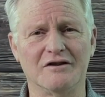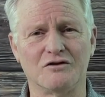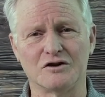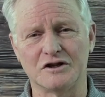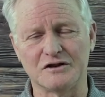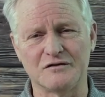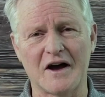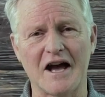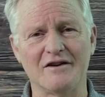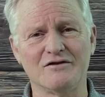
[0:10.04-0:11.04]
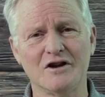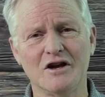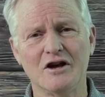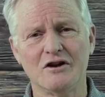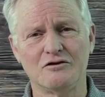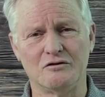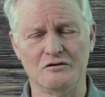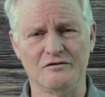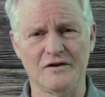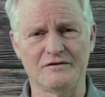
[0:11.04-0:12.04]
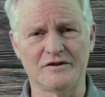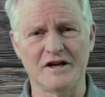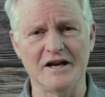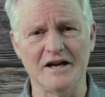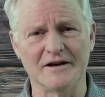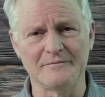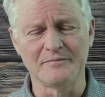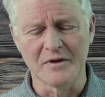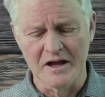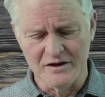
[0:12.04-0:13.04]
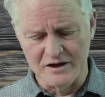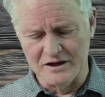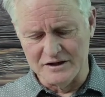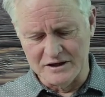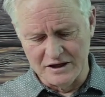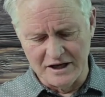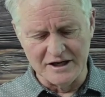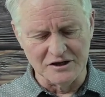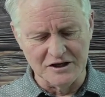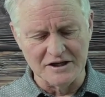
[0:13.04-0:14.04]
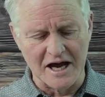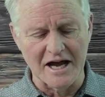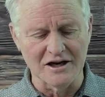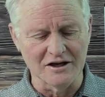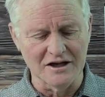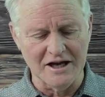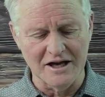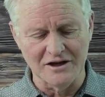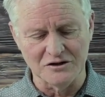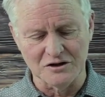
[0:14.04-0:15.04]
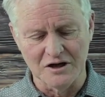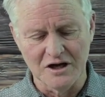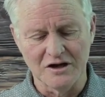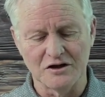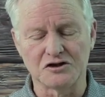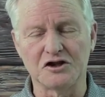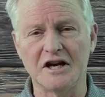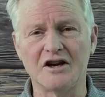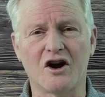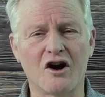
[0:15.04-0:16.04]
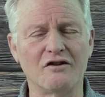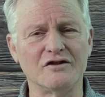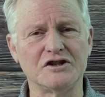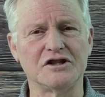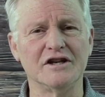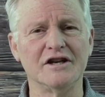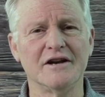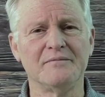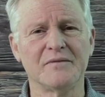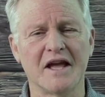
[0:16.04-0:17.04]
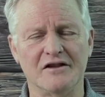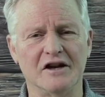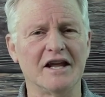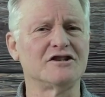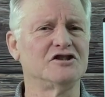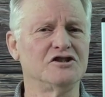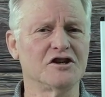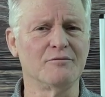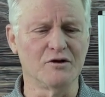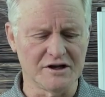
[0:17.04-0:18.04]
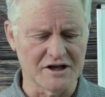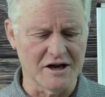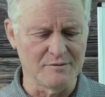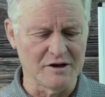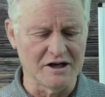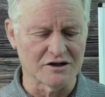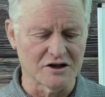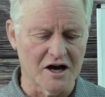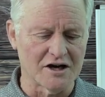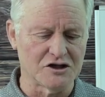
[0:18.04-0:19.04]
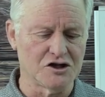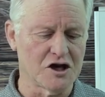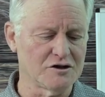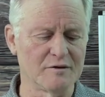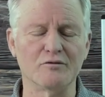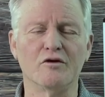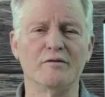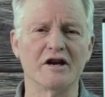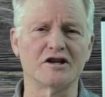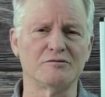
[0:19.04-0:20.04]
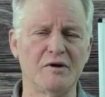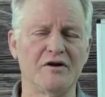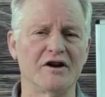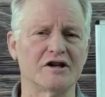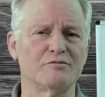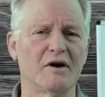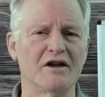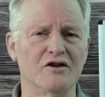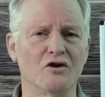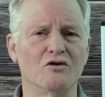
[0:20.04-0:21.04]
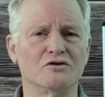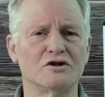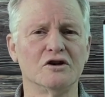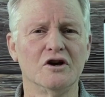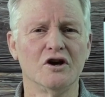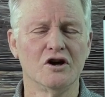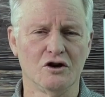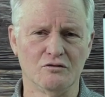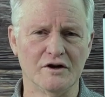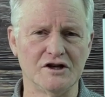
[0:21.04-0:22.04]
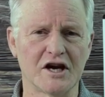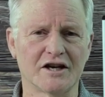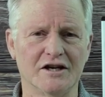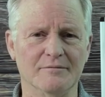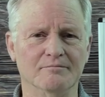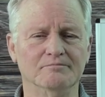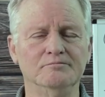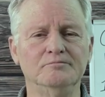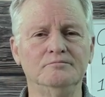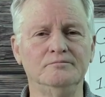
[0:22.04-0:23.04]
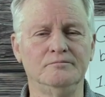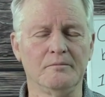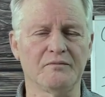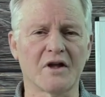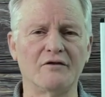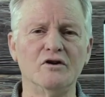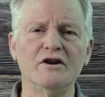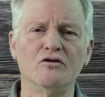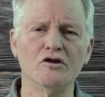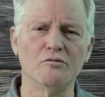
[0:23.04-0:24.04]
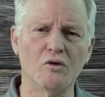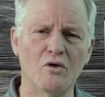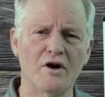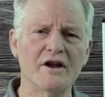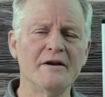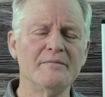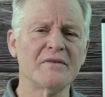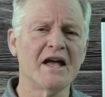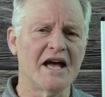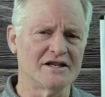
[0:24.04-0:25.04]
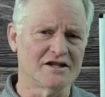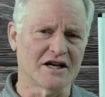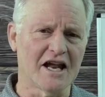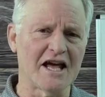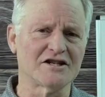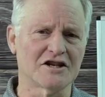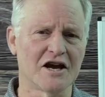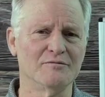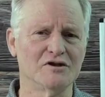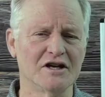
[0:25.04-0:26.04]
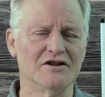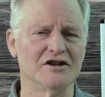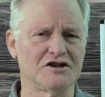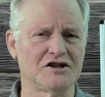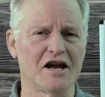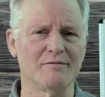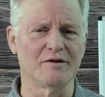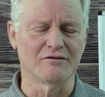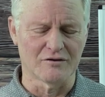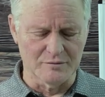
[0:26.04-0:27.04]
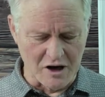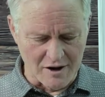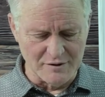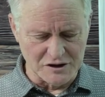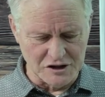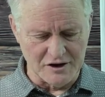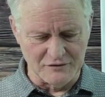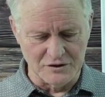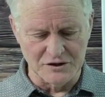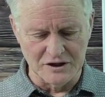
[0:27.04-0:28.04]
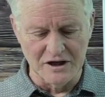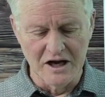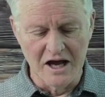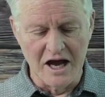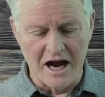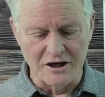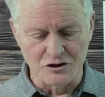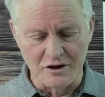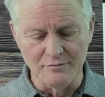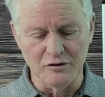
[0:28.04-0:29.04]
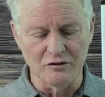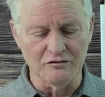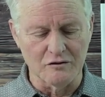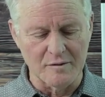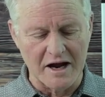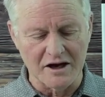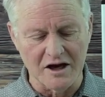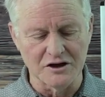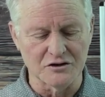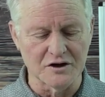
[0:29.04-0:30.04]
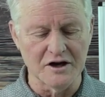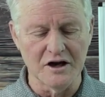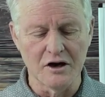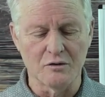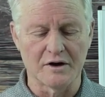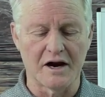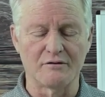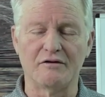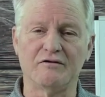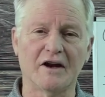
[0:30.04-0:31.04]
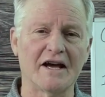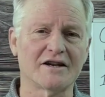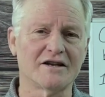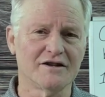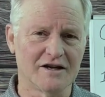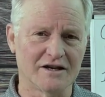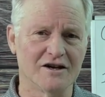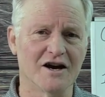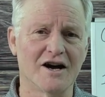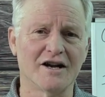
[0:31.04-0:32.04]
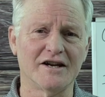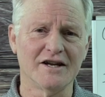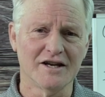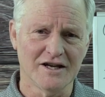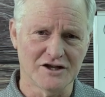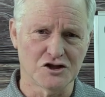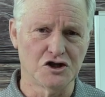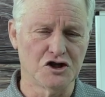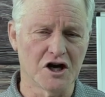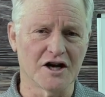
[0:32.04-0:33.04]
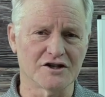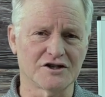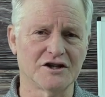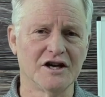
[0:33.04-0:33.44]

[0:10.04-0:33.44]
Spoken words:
verses 5 through 15. The lesson title is The Sin Harvested, and the lesson summary statement is God's judgment will be experienced by those who reject Him. I've written on the board, as the class comes in, this statement from Thomas Jefferson: I tremble for my country when I reflect that God is just.